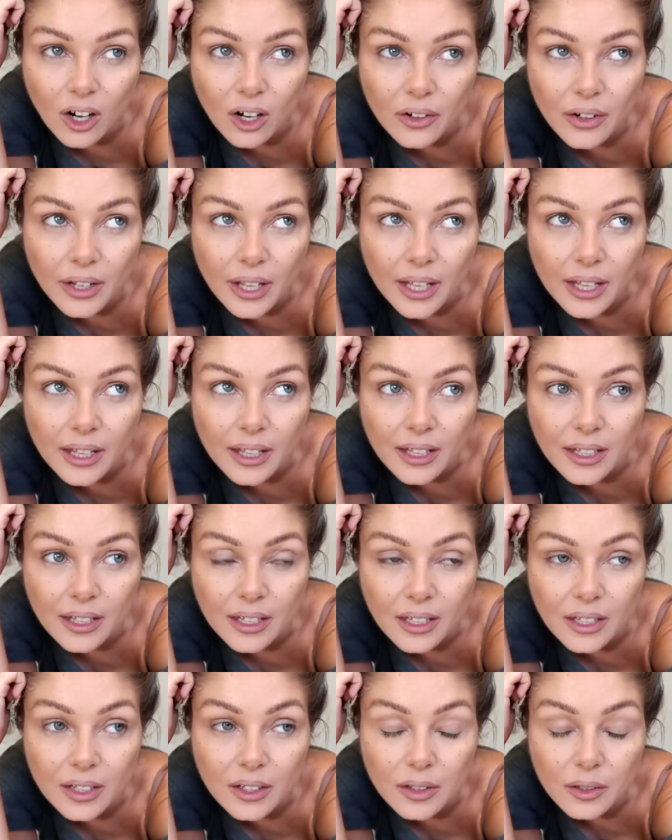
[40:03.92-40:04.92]
on
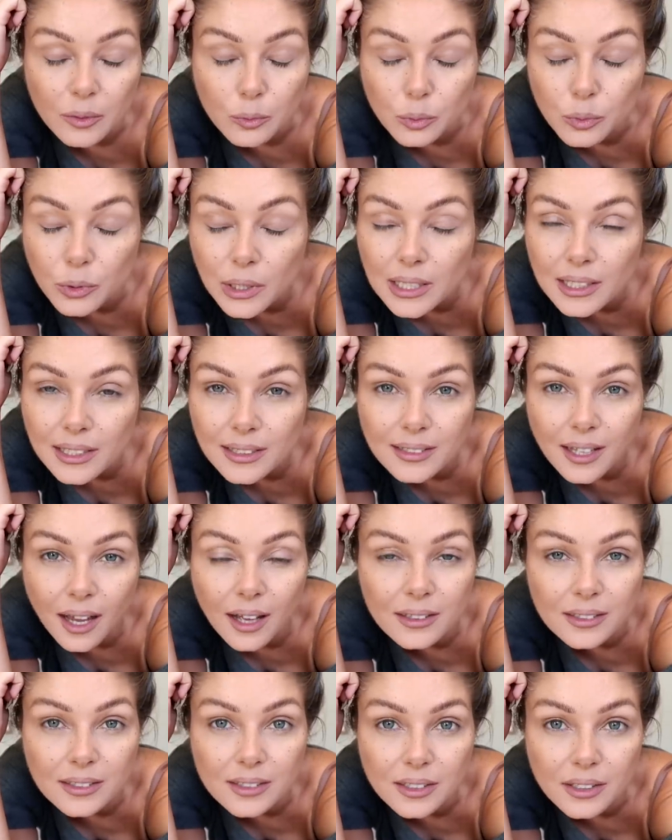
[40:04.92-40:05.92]
a really
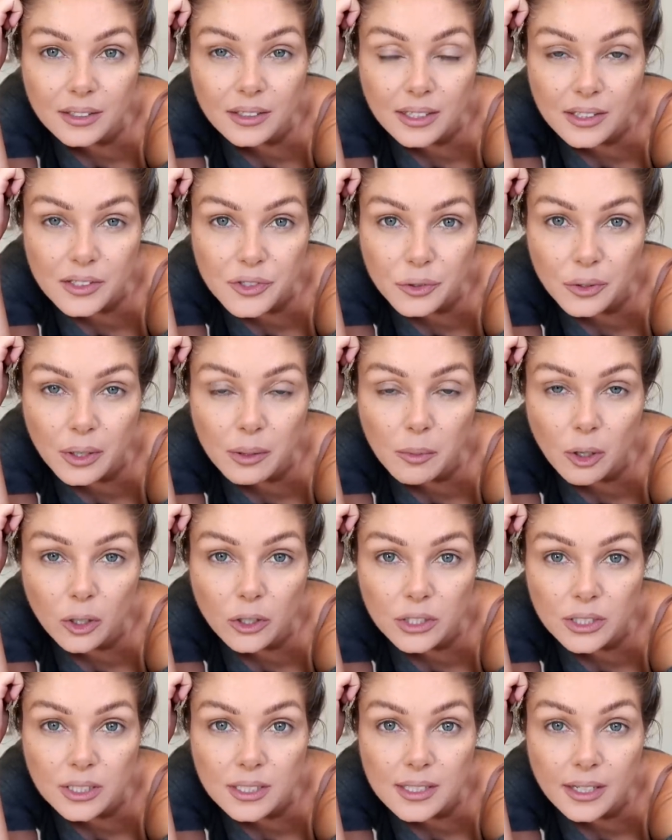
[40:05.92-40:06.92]
talented Instagram
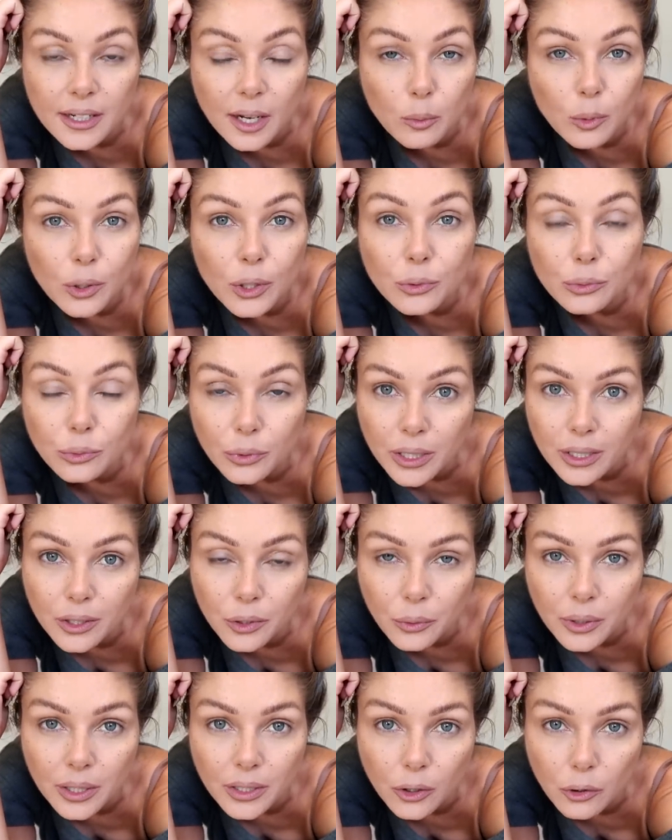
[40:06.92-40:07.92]
artist, and I want to
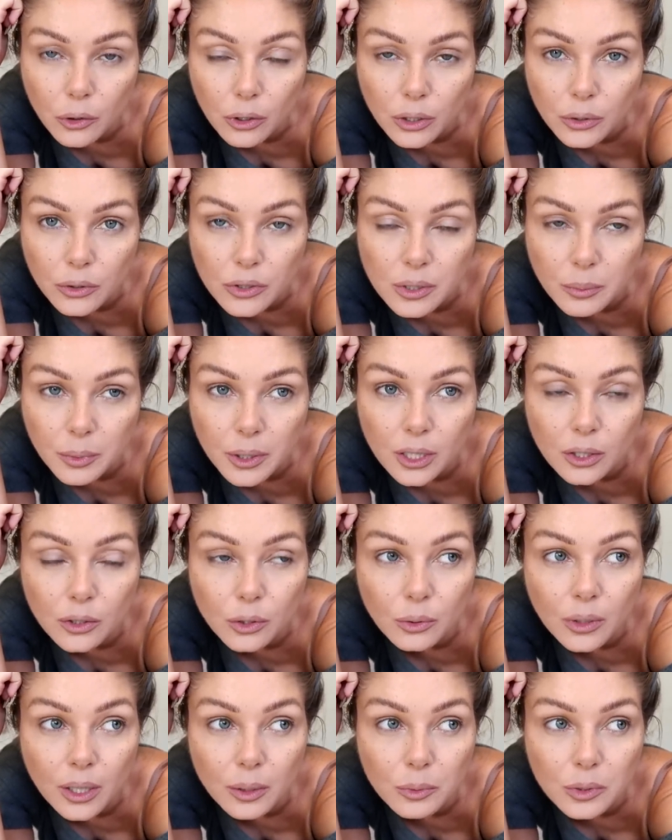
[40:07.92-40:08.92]
recreate her look. So I'm gonna
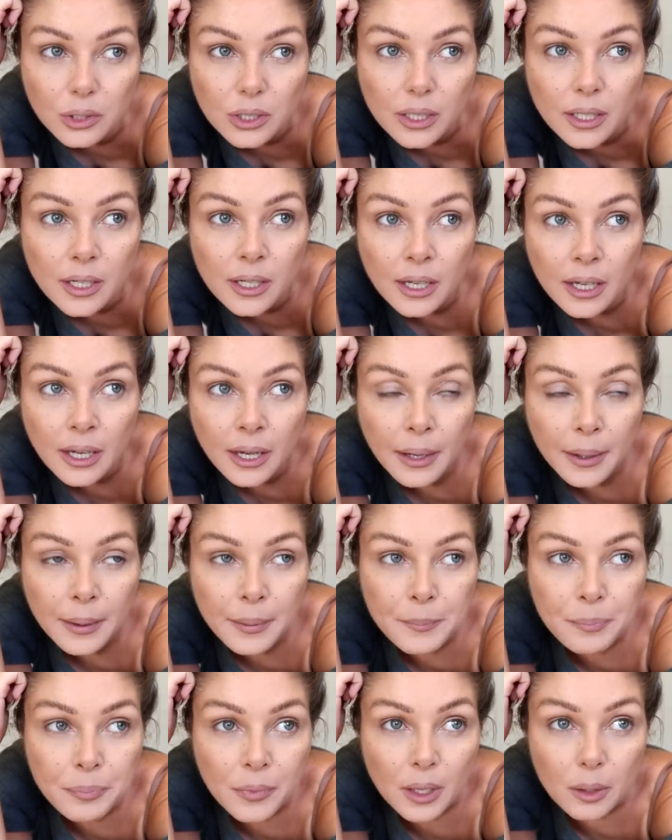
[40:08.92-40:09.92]
do that with the
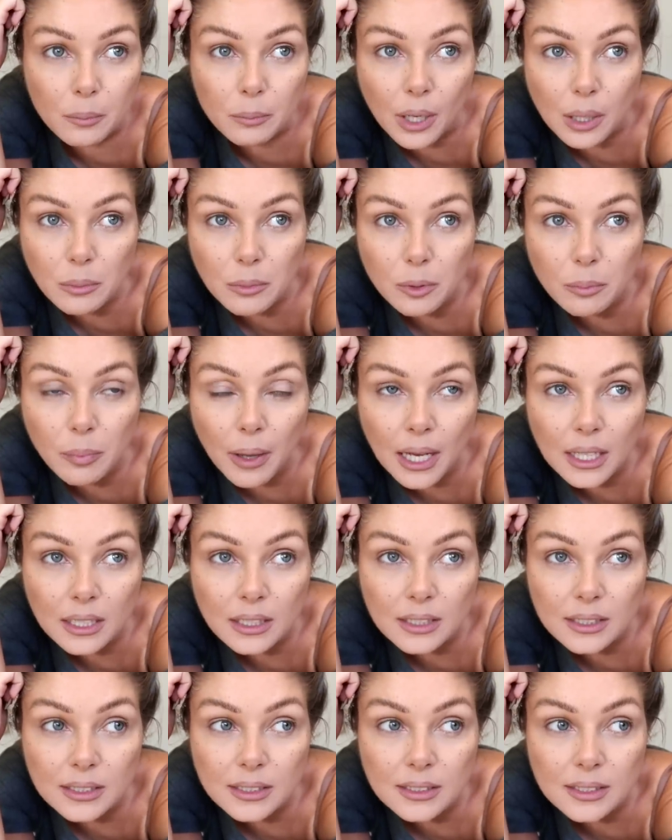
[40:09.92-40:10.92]
Primal
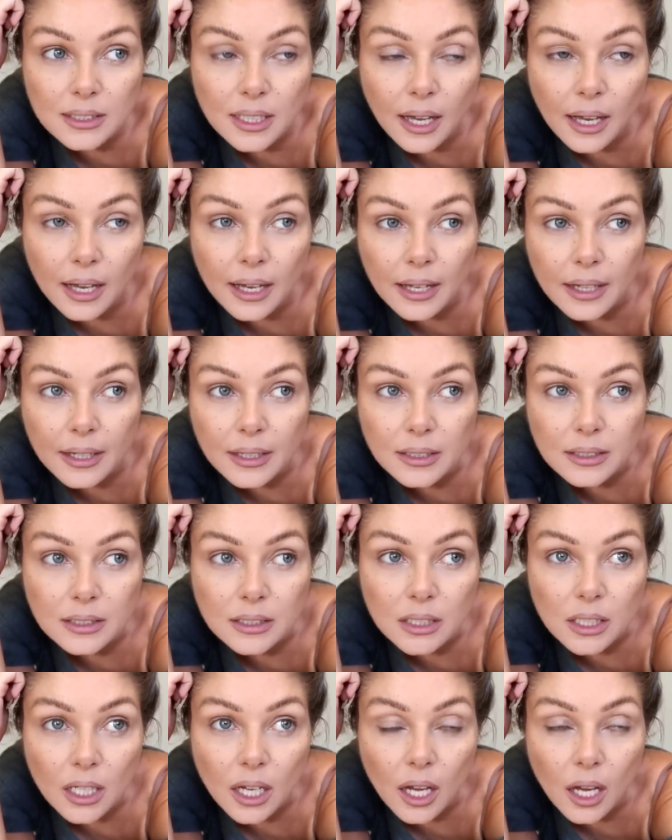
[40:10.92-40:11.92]
Palette,
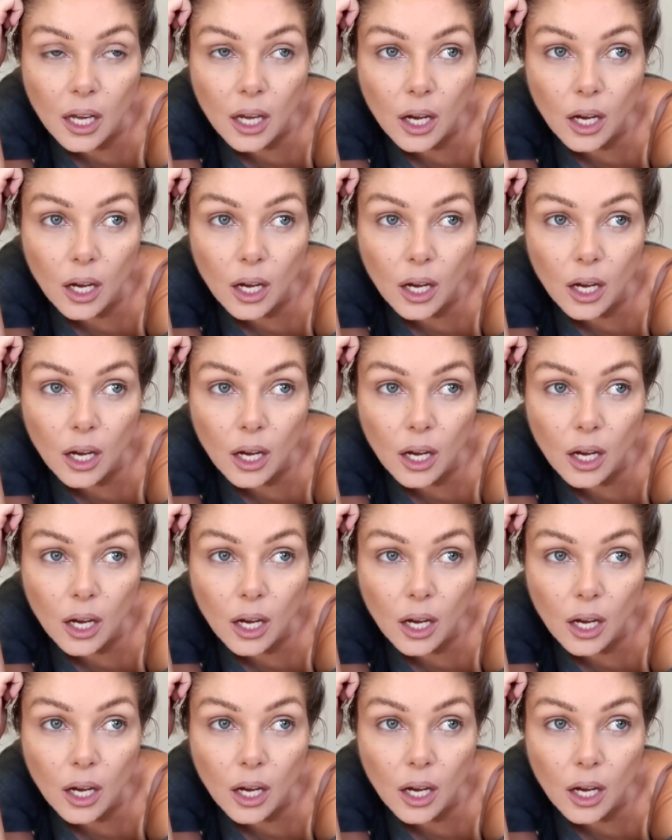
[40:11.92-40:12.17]
and